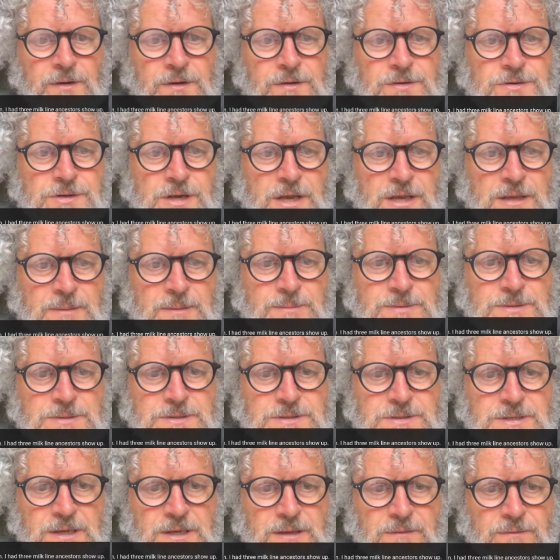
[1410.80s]
James
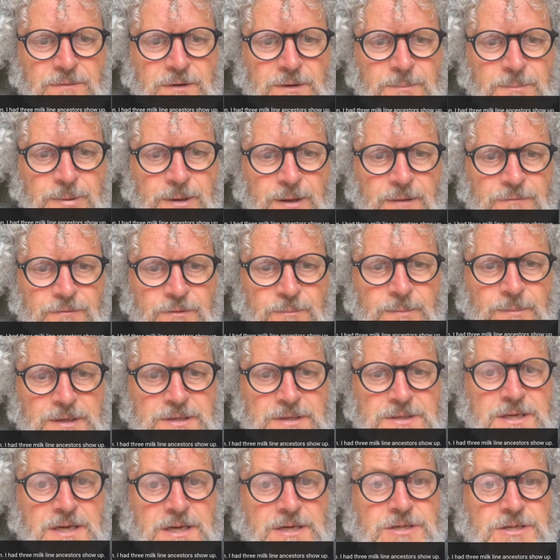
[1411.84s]
is saying, very powerful
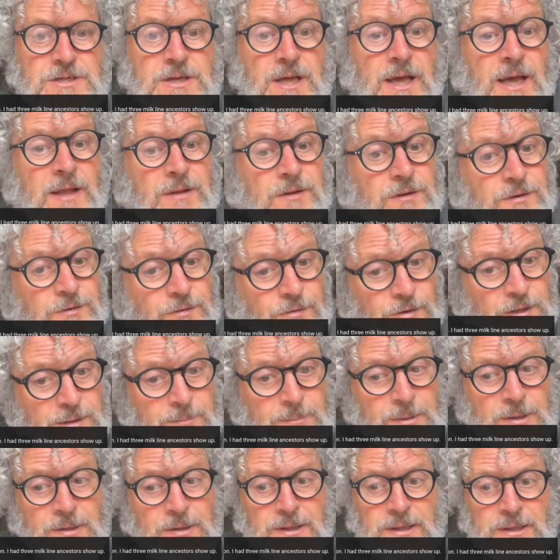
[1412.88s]
meditation. I had 3
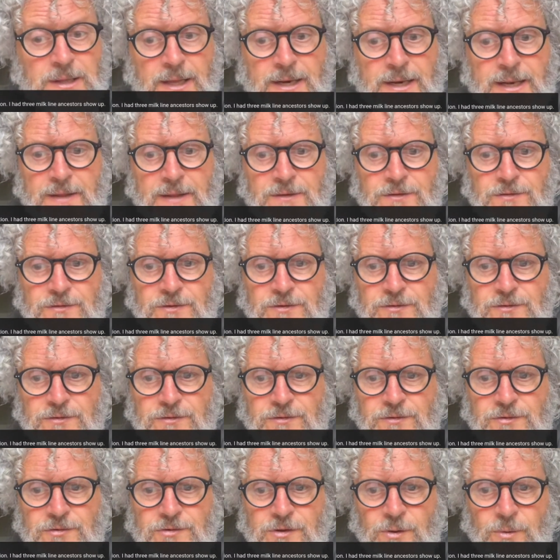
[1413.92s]
milk line
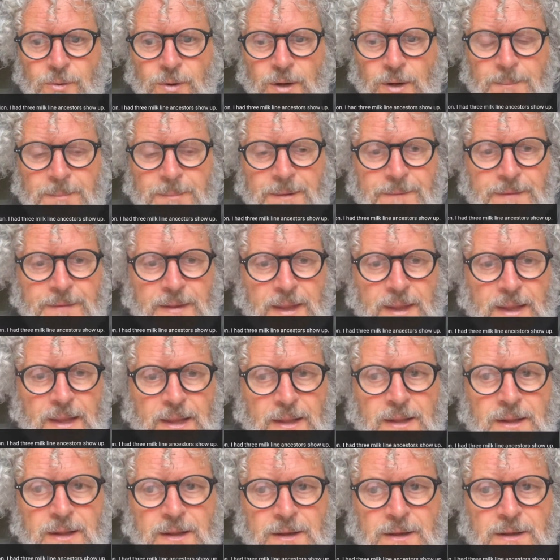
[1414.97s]
ancestors show up.
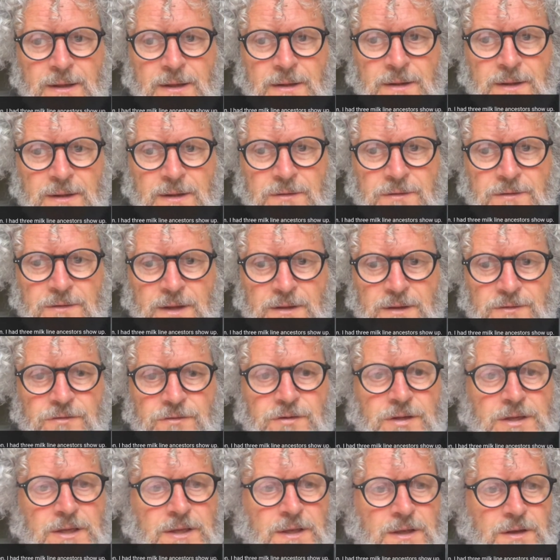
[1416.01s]
That's nice
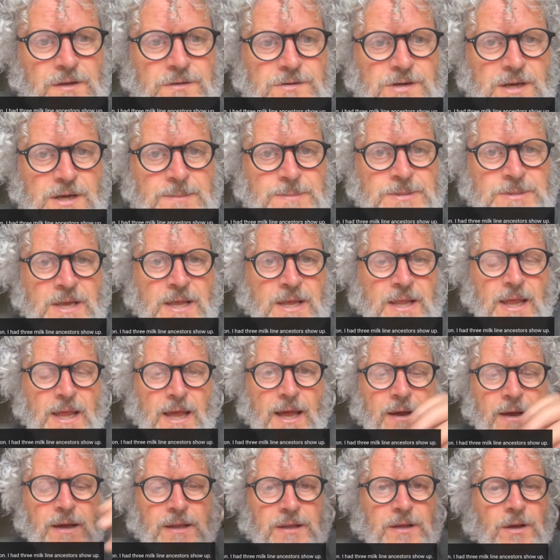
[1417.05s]
to hear, James.
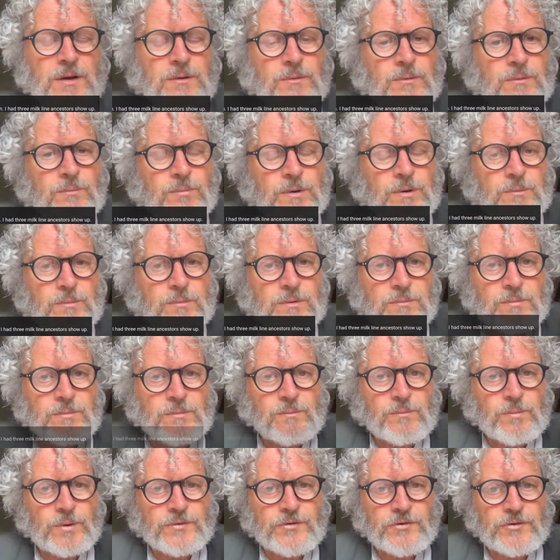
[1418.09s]

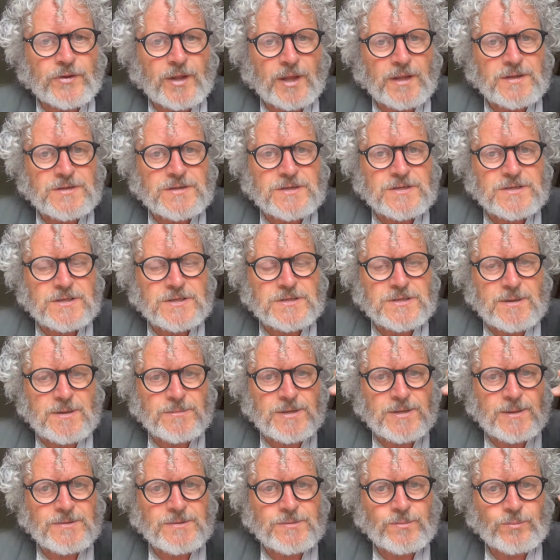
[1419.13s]
What's nice is
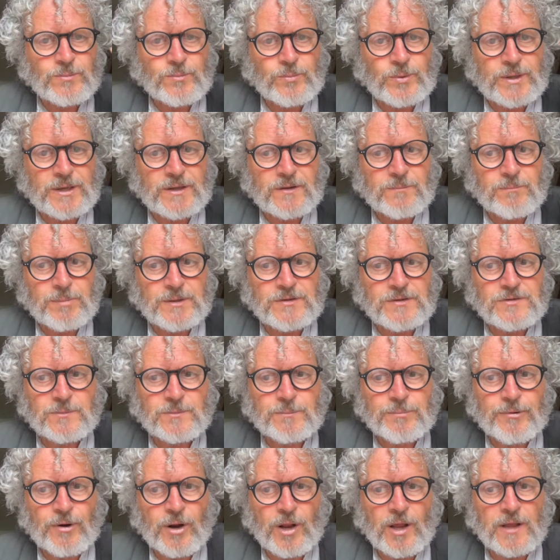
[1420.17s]
sometimes we can be
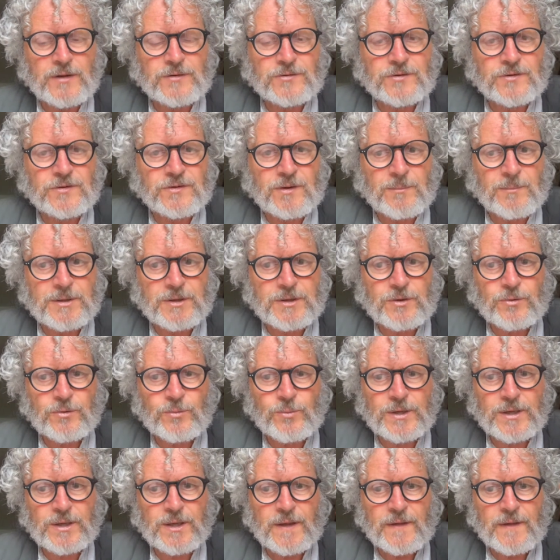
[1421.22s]
surprised, and somebody who
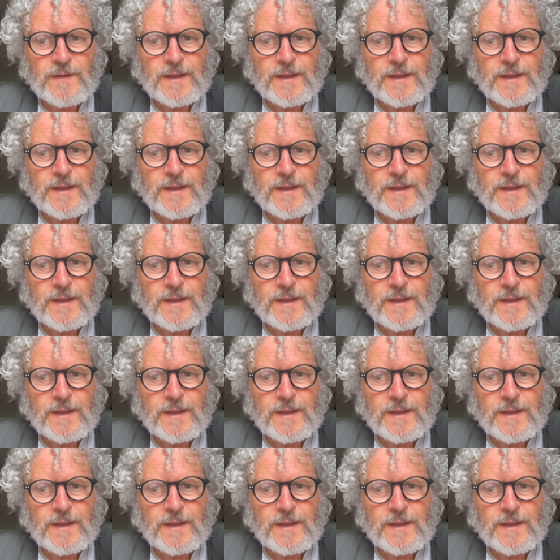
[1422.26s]
we